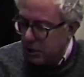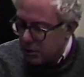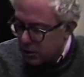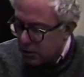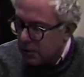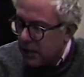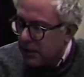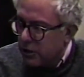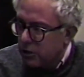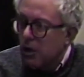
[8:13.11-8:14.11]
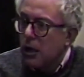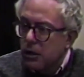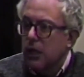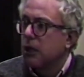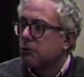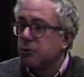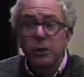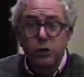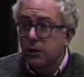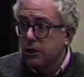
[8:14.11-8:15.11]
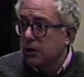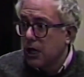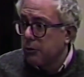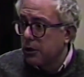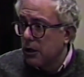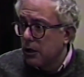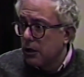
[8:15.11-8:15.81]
are concerned about an issue, they're going to respond, just as I would.